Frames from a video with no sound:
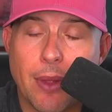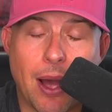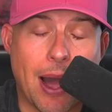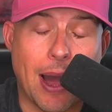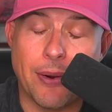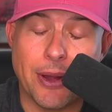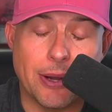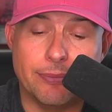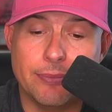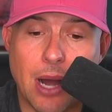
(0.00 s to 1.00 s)
I don't know.
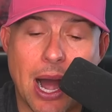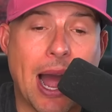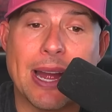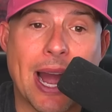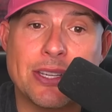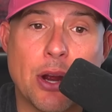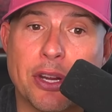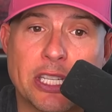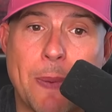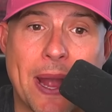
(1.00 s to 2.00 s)
I don't
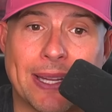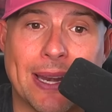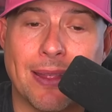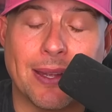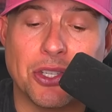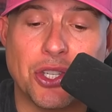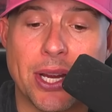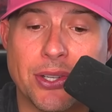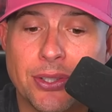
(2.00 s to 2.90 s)
expect anything to change.